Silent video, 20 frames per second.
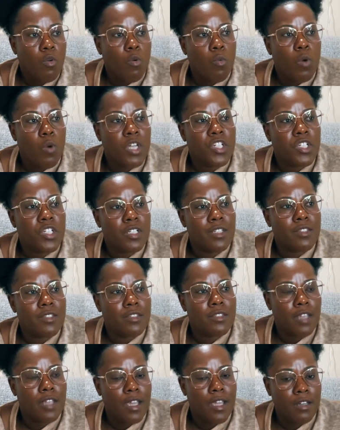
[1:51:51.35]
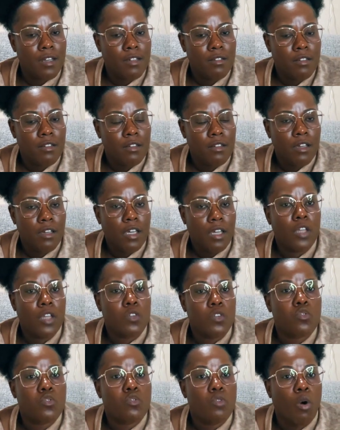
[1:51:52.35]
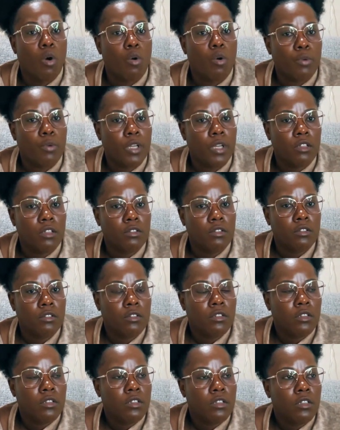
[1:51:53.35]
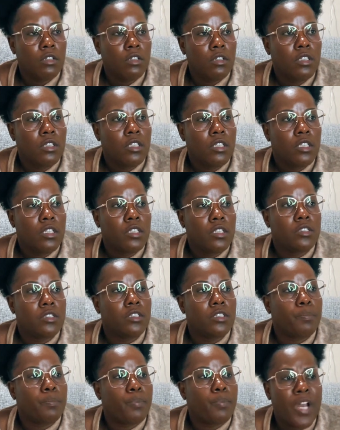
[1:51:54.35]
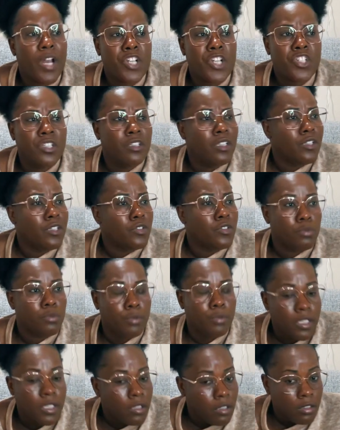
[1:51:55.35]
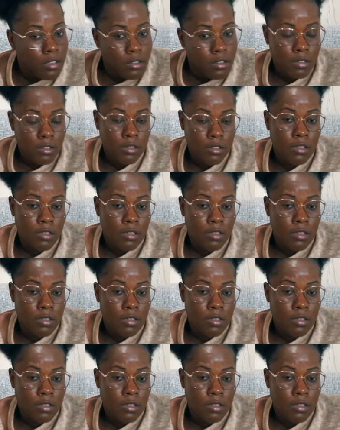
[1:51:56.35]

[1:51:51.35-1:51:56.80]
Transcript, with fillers: What she said is so real. Depression is real.